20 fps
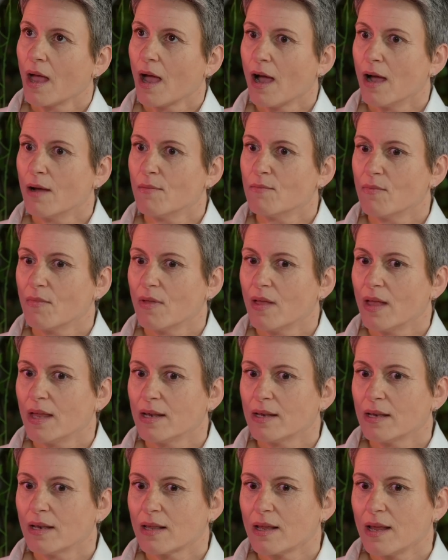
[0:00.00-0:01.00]

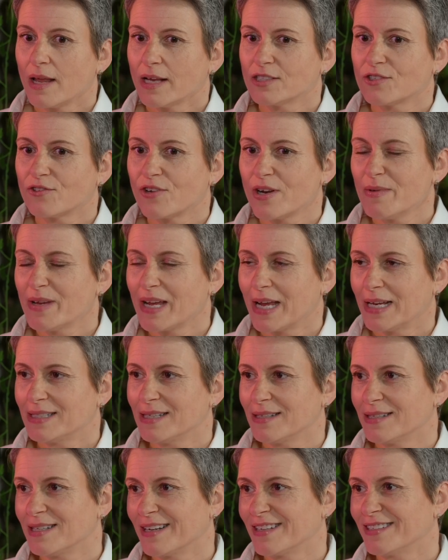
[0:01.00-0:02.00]
In extreme
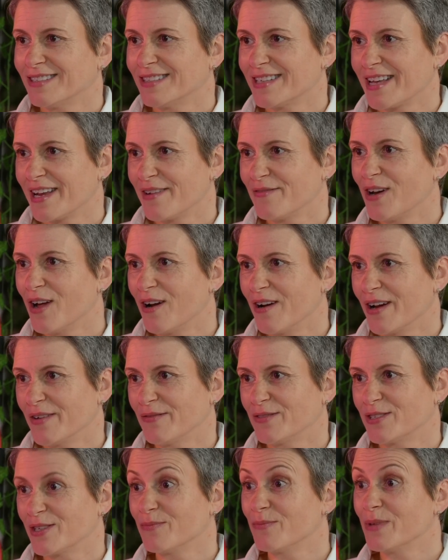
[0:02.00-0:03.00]
cases, it can save
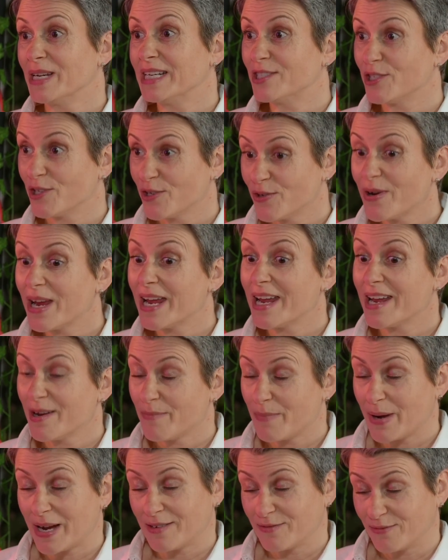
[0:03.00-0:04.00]
lives. And we do
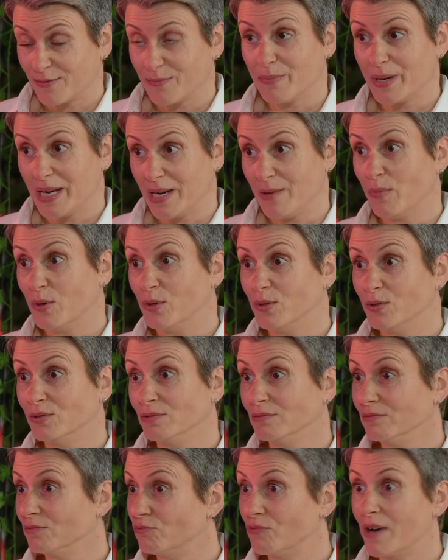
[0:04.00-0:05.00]
hear back from
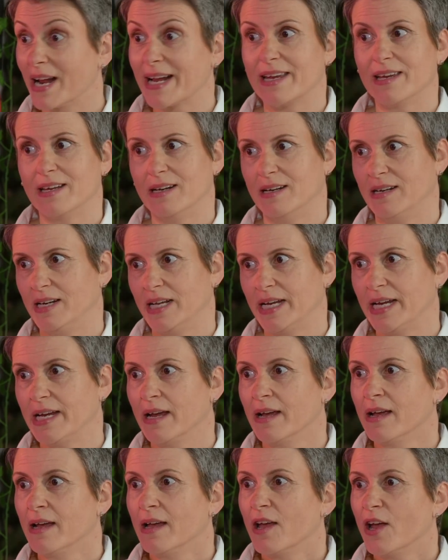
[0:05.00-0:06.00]
people
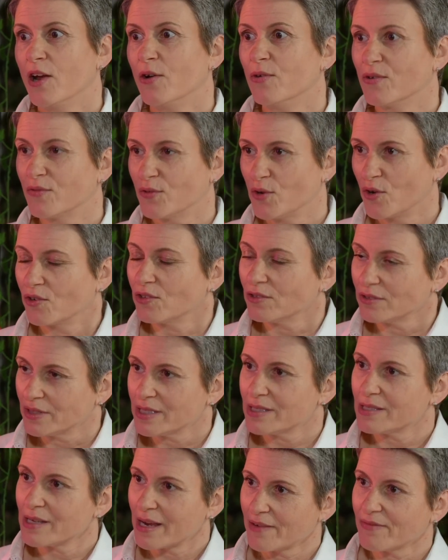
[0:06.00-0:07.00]
regularly who have gone on
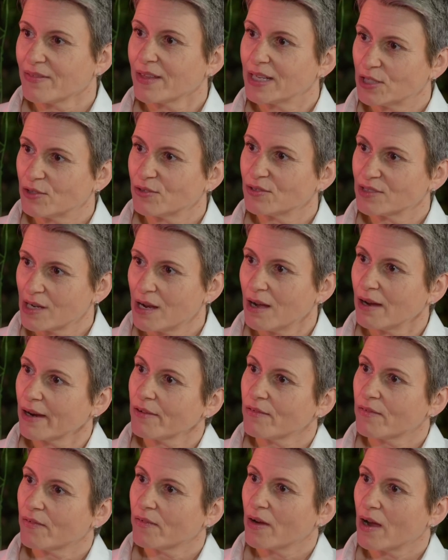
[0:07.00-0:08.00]
to save their dog's
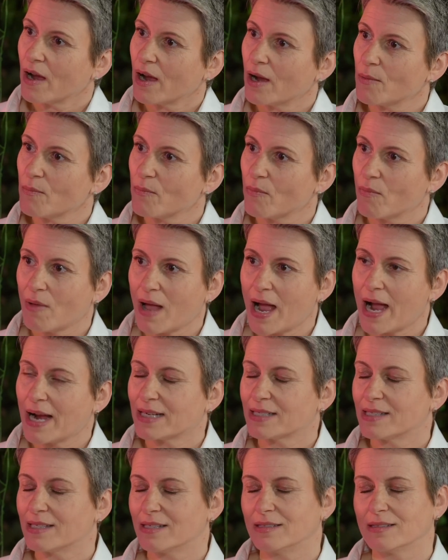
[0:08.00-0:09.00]
life.
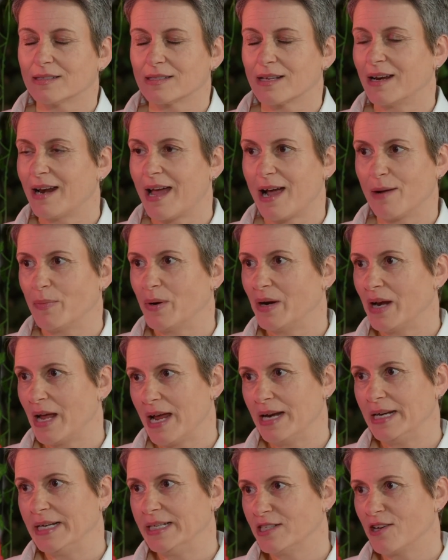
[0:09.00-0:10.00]
Accidents can happen
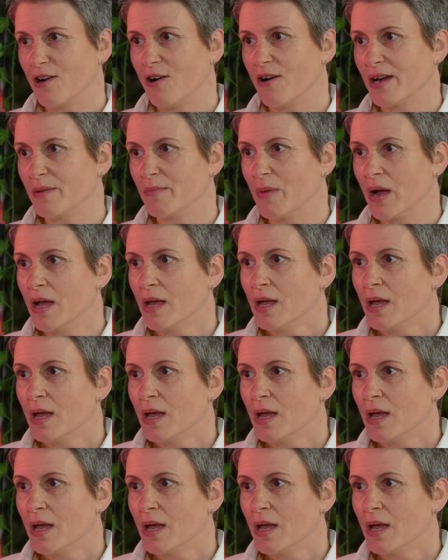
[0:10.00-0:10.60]
at any time.